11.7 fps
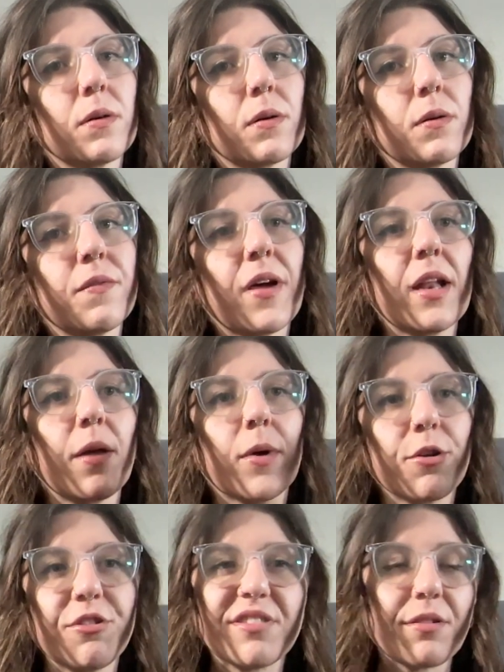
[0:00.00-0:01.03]
For anyone
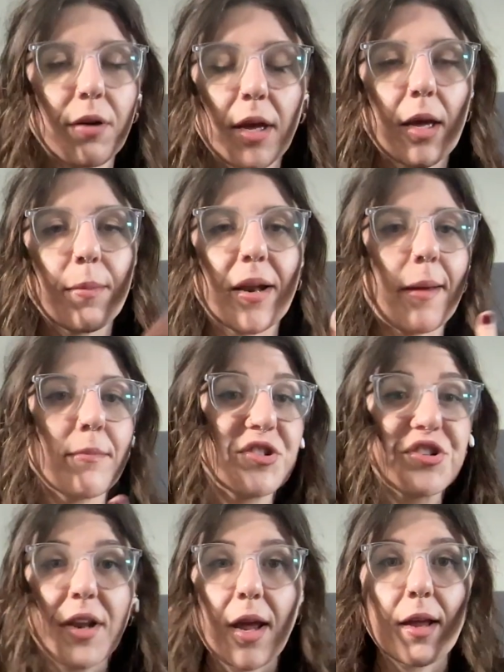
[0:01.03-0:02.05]
who's new here, my name's
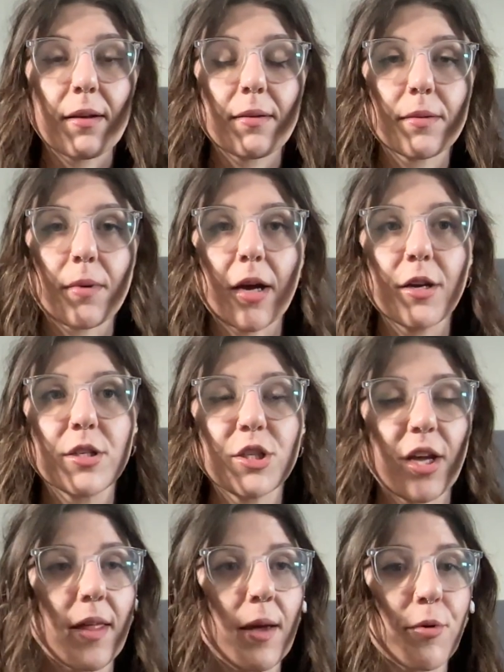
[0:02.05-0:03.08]
Janine. I use
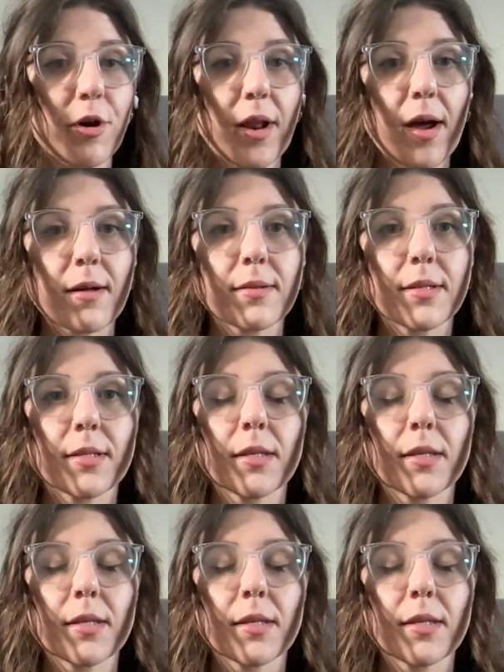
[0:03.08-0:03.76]
she, they pronouns,